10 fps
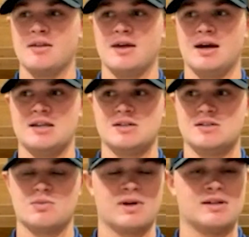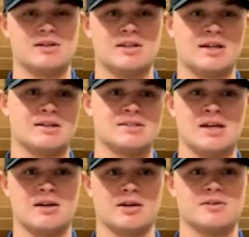that's when things
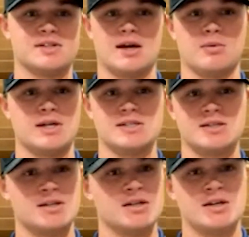tend to go sideways.